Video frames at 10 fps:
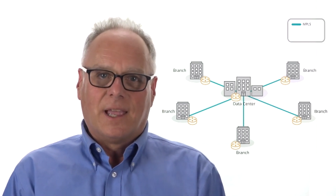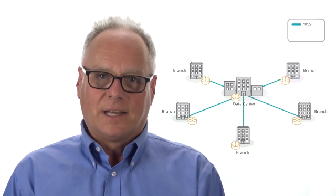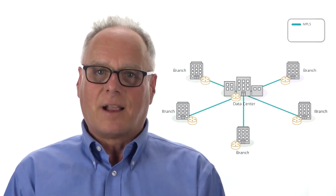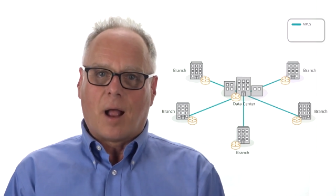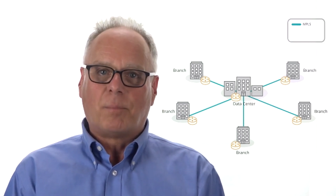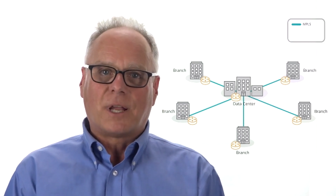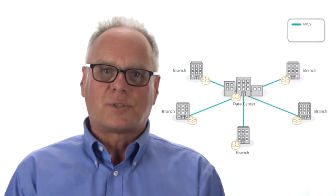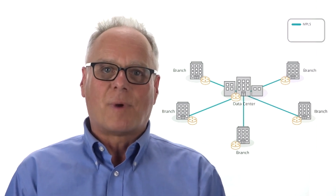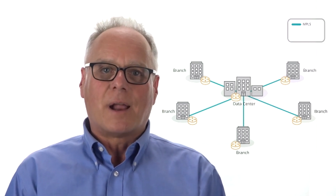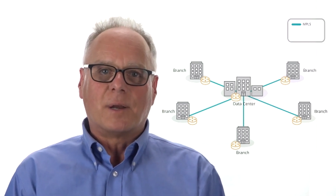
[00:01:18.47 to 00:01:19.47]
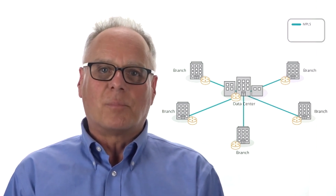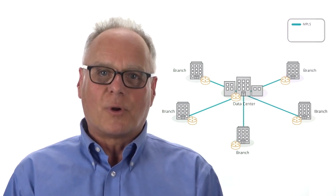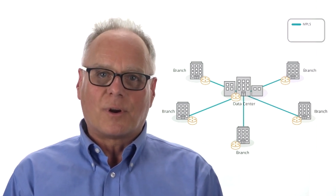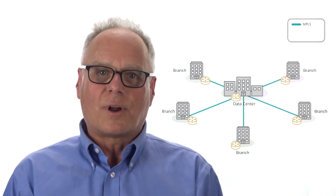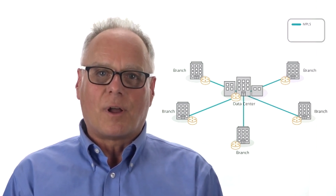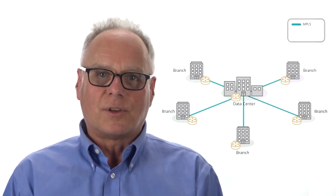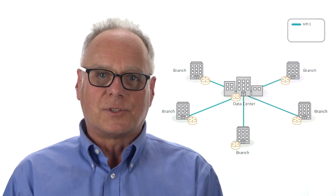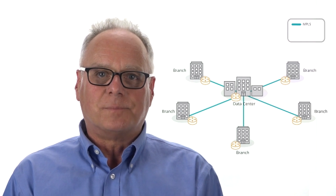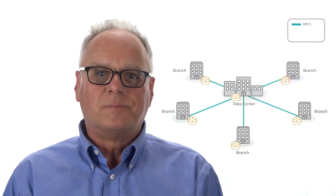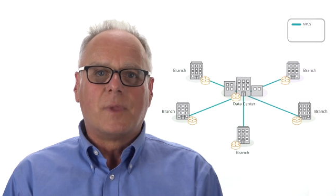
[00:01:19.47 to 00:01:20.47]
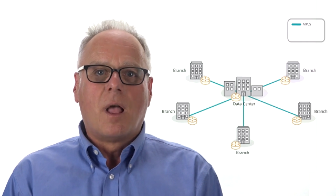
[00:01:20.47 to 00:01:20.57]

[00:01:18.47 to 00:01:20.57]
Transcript: and complex routing protocols.